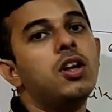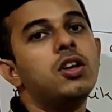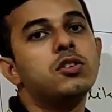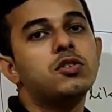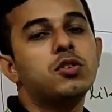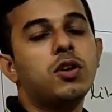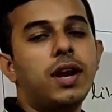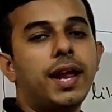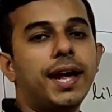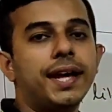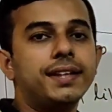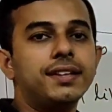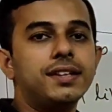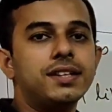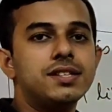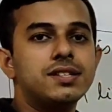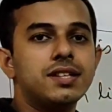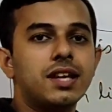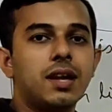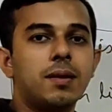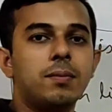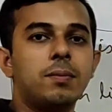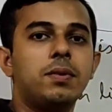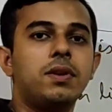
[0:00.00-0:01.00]
So like this,
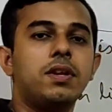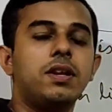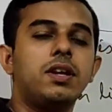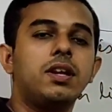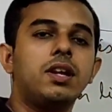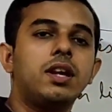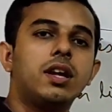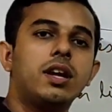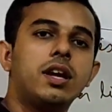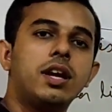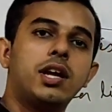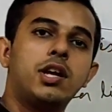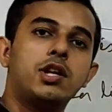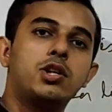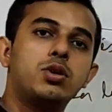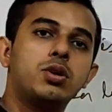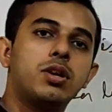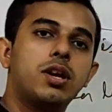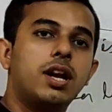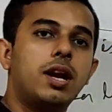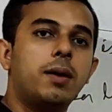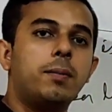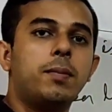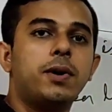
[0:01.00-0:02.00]
every
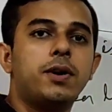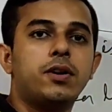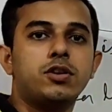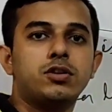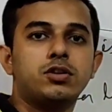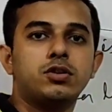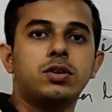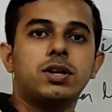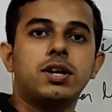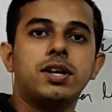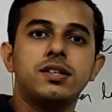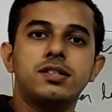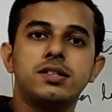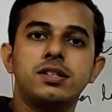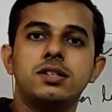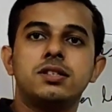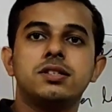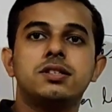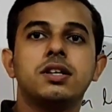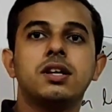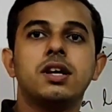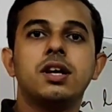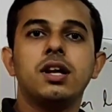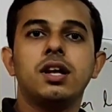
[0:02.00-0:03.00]
rational number also has
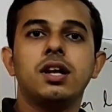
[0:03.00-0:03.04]
its